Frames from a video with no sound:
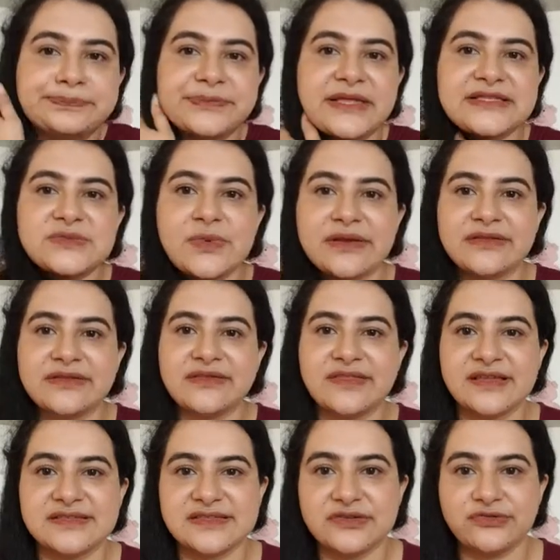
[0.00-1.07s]
that's one of the
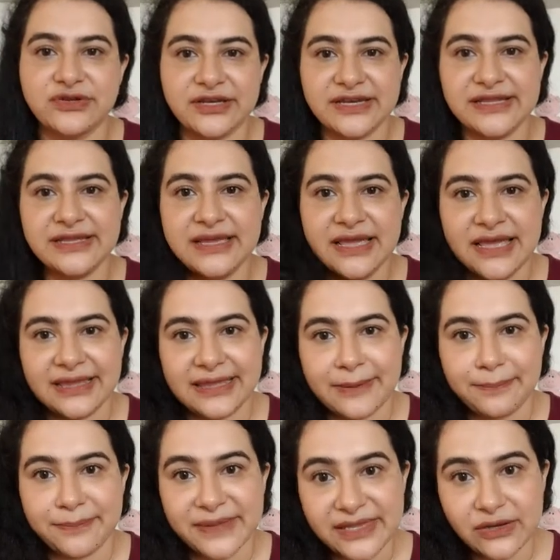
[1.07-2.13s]
things that really
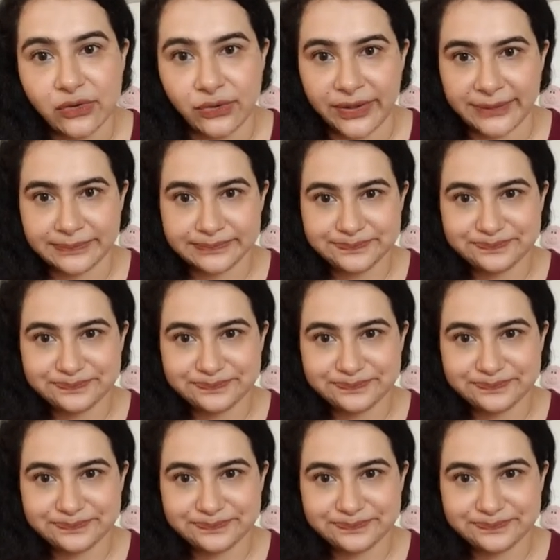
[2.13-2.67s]
kept me going.